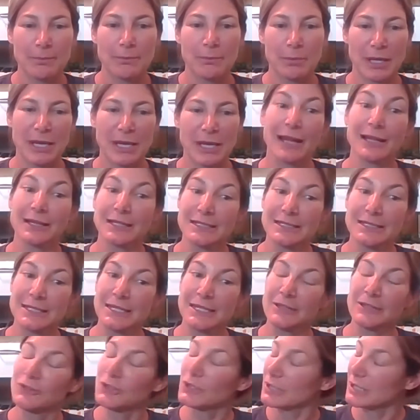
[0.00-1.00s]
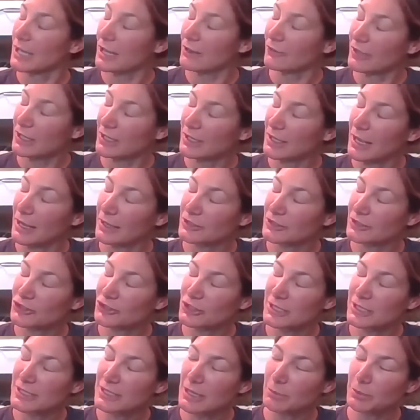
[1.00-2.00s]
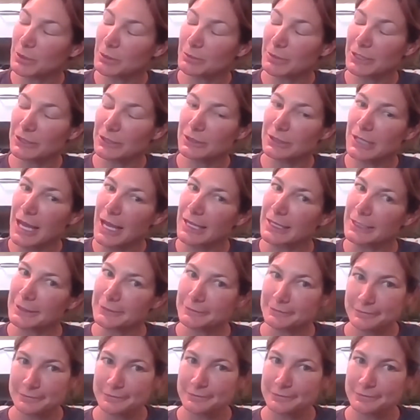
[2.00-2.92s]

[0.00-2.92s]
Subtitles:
But LED, if you could have that extra supplemental light,